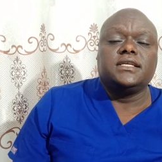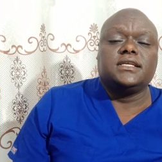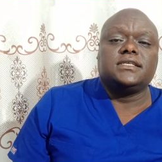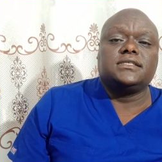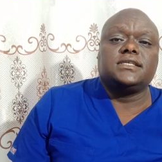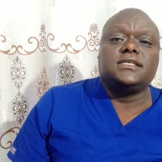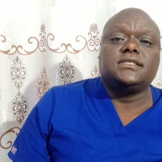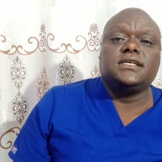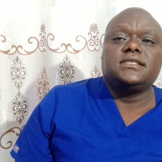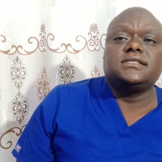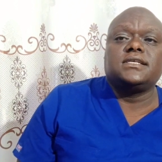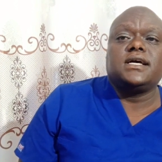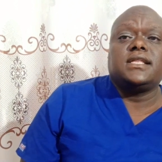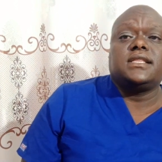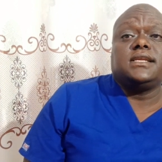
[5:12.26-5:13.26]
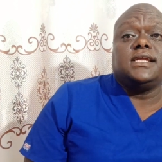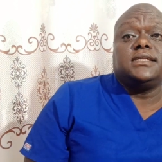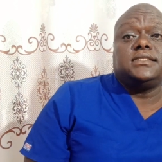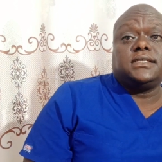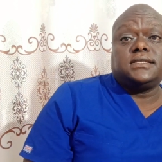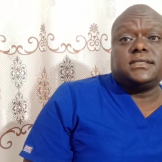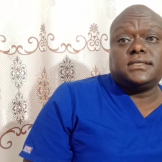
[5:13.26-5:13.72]
such as
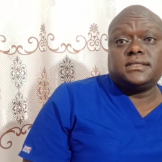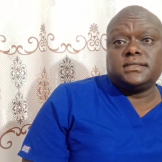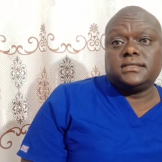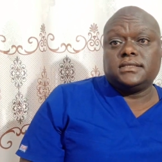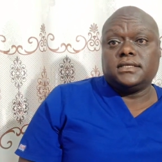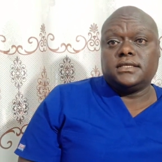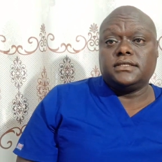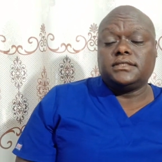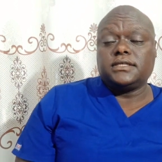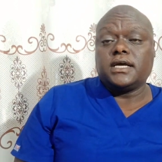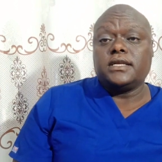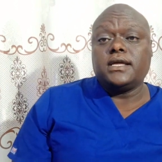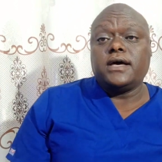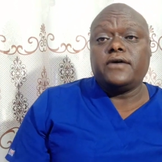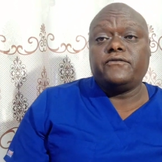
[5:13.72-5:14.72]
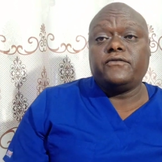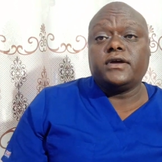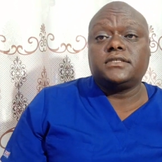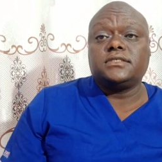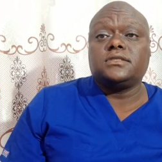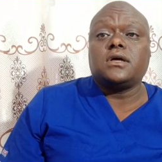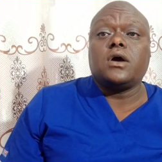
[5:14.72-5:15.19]
athletics. It can
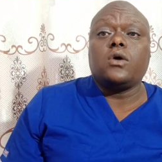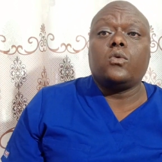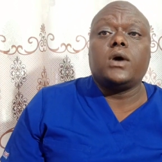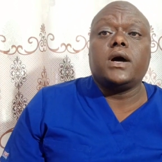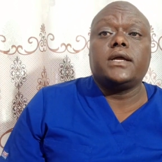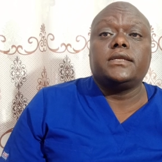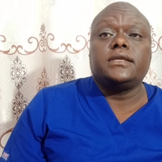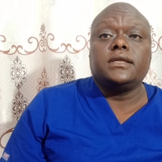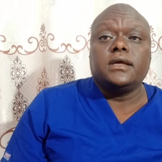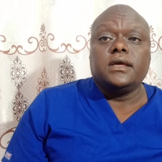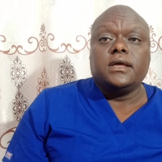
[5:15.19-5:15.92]
affect how one